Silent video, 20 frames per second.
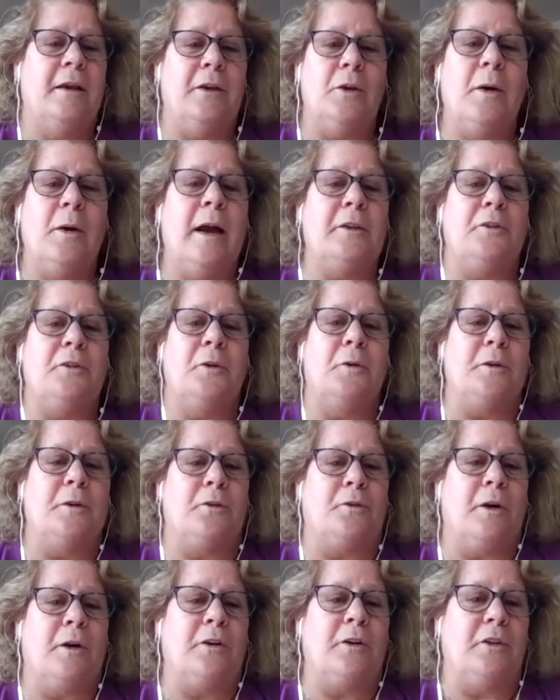You guys know
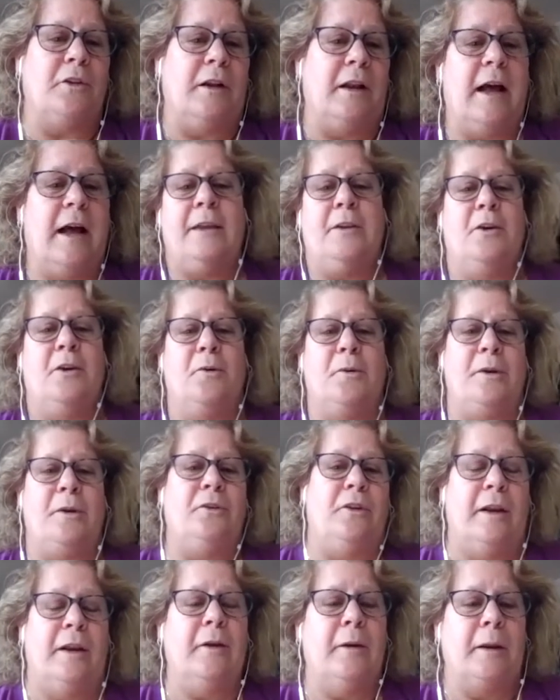construction. I know
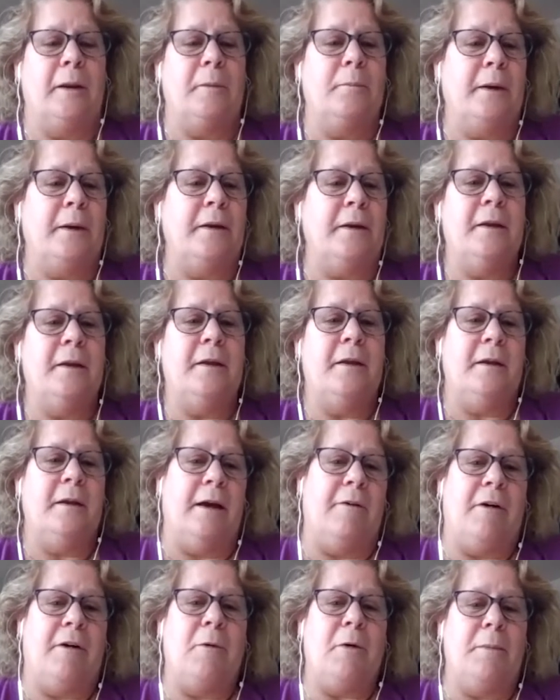engineering, but
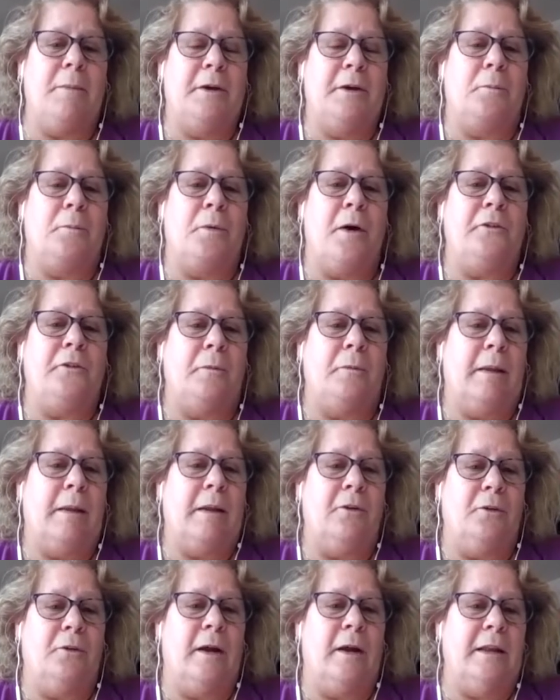if I want to be a good project
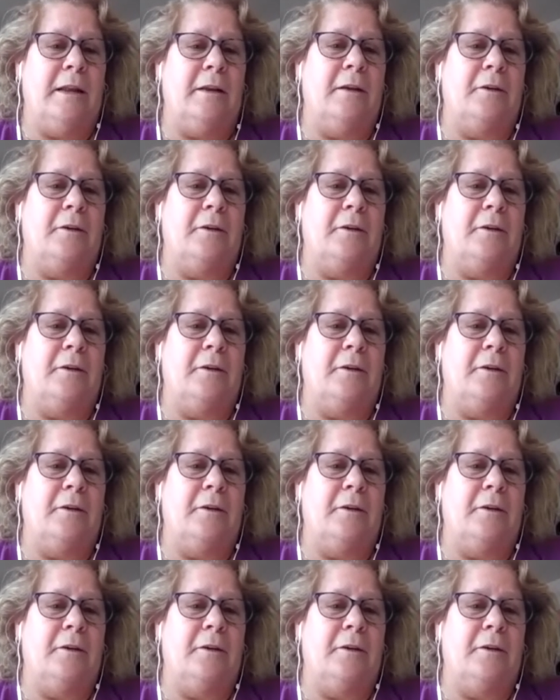manager, I need to